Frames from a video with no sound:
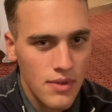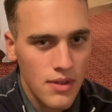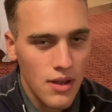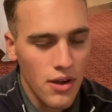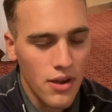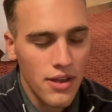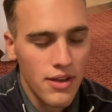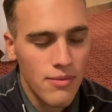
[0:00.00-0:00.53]

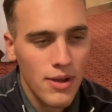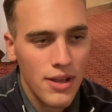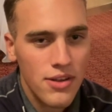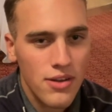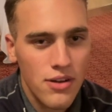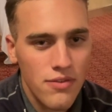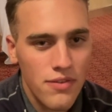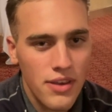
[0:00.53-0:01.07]
Oh yeah, my
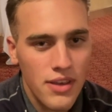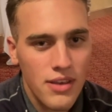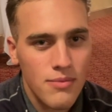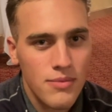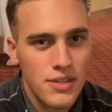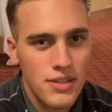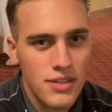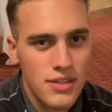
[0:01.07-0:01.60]
golf game
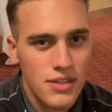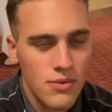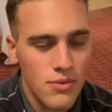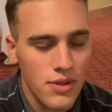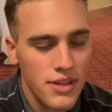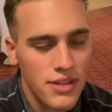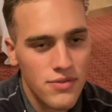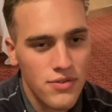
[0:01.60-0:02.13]
is
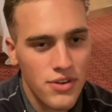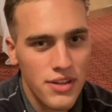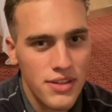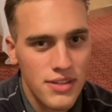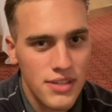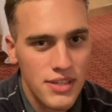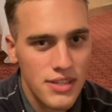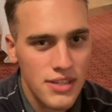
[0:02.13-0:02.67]
one that's very
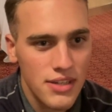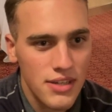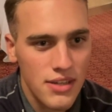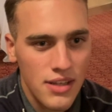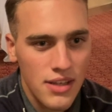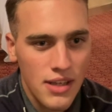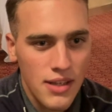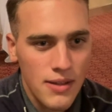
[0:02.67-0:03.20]
consistent.
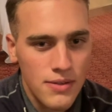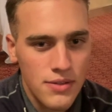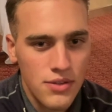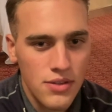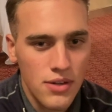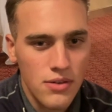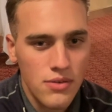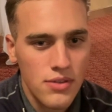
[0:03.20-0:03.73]

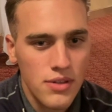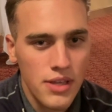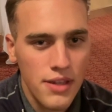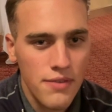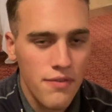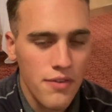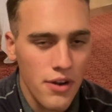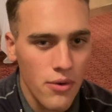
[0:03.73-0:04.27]
You know,
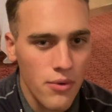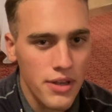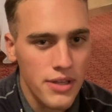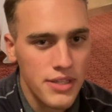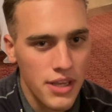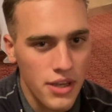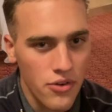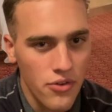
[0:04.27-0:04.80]
hit fairways,
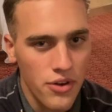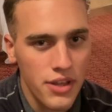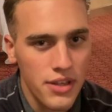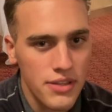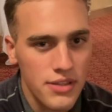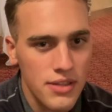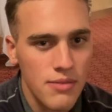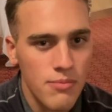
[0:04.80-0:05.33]
hit
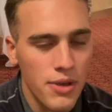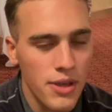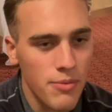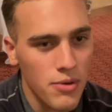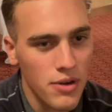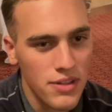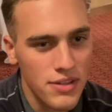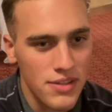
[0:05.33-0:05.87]
greens, make
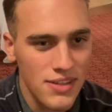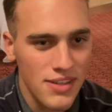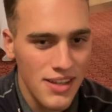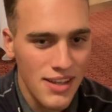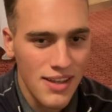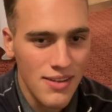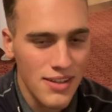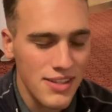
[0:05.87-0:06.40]
putts.
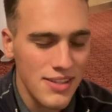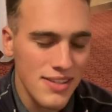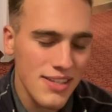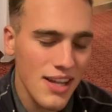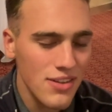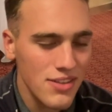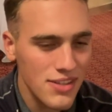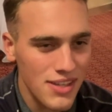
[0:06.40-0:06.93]
It
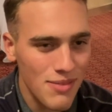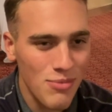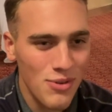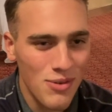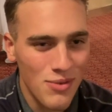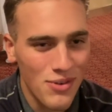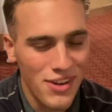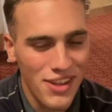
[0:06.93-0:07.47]
sounds
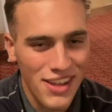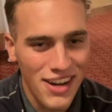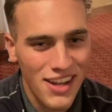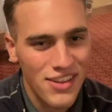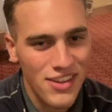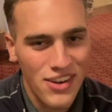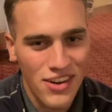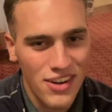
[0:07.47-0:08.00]
simple, but when you get
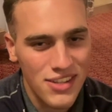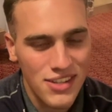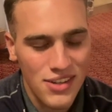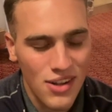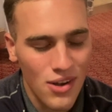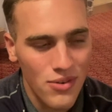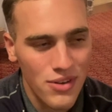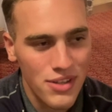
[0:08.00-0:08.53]
out there, it isn't
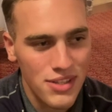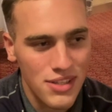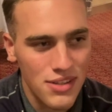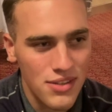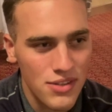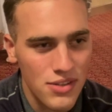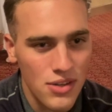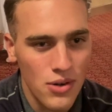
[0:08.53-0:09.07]
always.
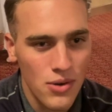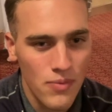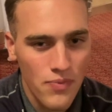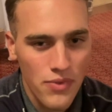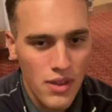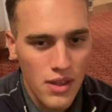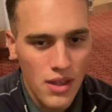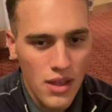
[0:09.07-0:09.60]
It's, so
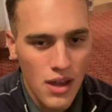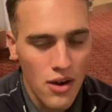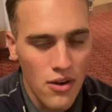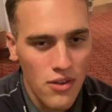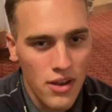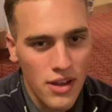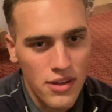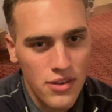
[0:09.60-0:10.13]
I
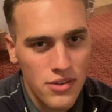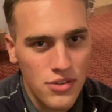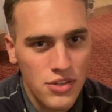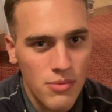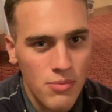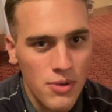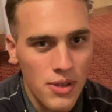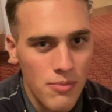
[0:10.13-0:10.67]
rely on good
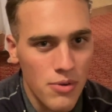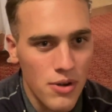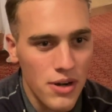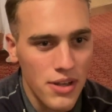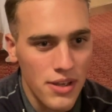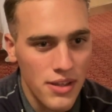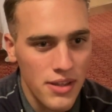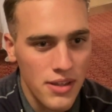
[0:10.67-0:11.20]
chipping and
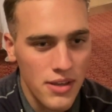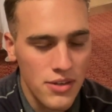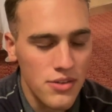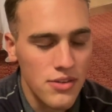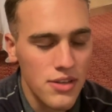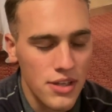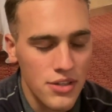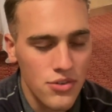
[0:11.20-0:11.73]
putting and
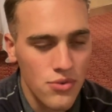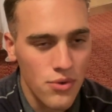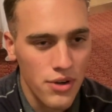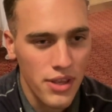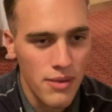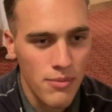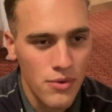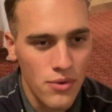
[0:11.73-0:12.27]
nice short
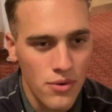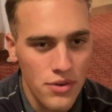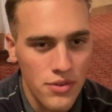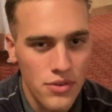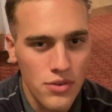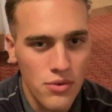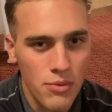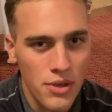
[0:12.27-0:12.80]
game in order
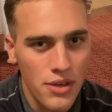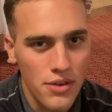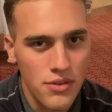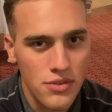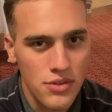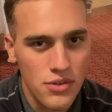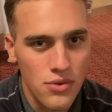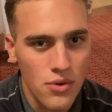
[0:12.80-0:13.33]
to make a
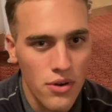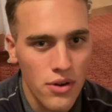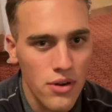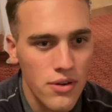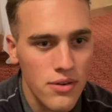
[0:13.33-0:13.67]
good score.